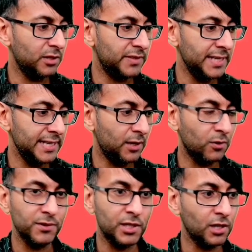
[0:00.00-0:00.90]
over here
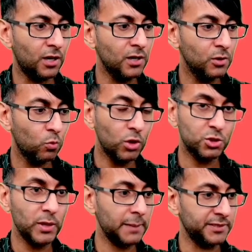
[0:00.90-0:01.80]
on the car, watch
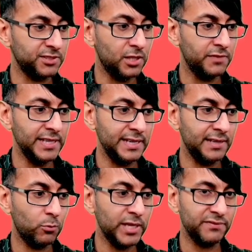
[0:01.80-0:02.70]
what happens. Over here,
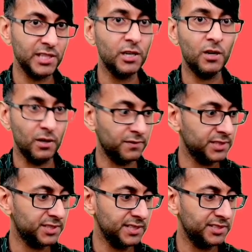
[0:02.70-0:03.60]
we have the car, the
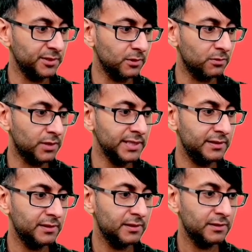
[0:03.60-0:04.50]
title,
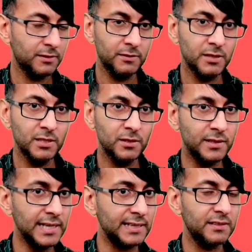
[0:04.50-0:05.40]
right?
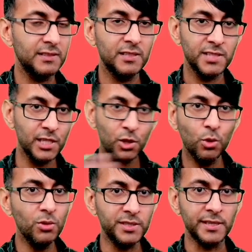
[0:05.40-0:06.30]
Look at that. The
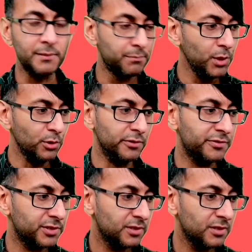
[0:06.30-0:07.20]
accordion
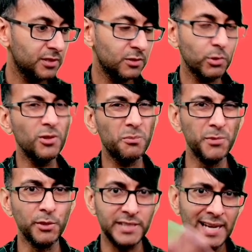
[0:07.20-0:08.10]
moved. Well, not
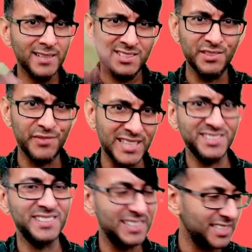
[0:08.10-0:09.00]
moved, it
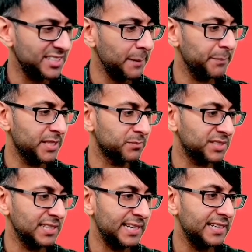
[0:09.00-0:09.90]
activated and the tab becomes
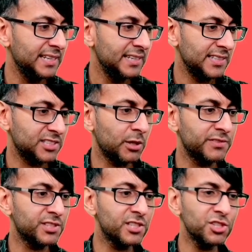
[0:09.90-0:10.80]
clear. Let's go
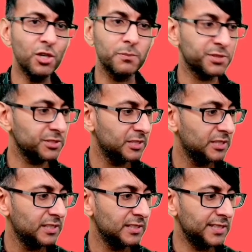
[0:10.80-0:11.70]
over to the shops.
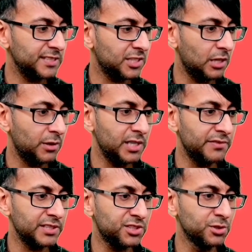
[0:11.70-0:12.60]
Let's go
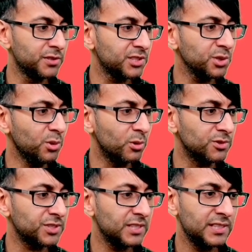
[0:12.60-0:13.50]
over to the
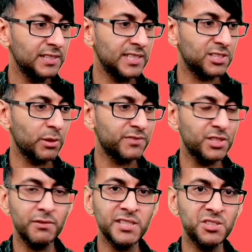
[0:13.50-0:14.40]
tours. Let's go over to
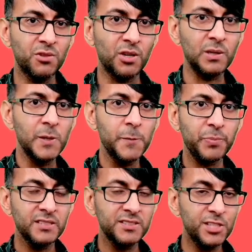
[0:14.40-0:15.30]
the restaurant.
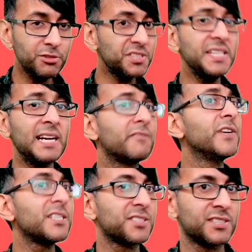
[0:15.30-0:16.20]
Do you see how
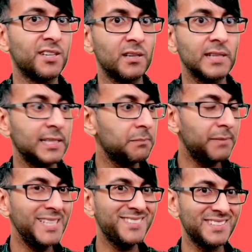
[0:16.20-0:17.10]
versatile and
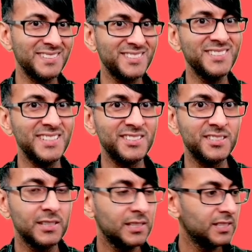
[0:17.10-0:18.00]
amazing this
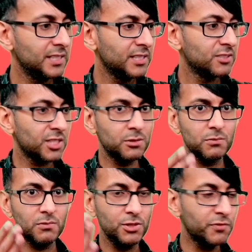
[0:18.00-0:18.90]
is? So
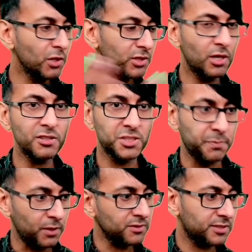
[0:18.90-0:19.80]
you've got your
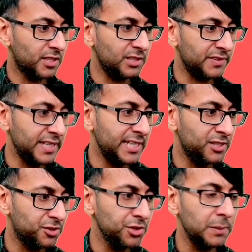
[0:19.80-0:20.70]
hotspot over here.
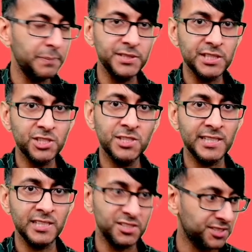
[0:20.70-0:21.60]
You do your
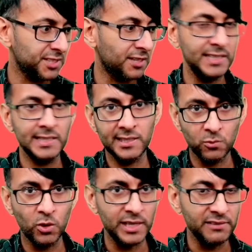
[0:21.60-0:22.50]
positioning and your styling
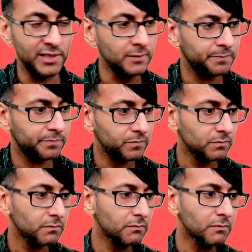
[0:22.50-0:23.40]
and whatever.
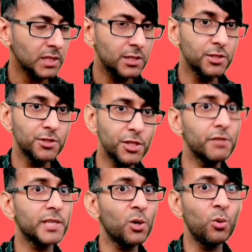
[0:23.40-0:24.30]
You do
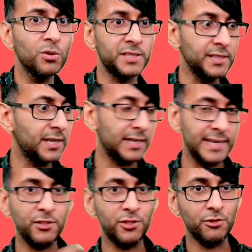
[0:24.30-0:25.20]
your accordion.
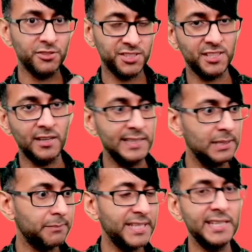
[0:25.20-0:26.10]
Again, you do your
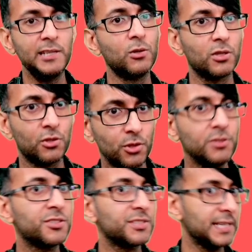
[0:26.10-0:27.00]
styling. Make it look
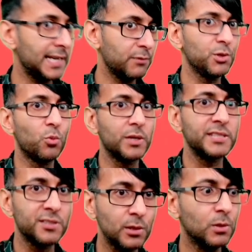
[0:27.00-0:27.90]
good to how you want
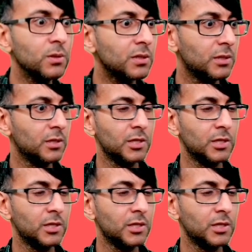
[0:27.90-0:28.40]
it to look.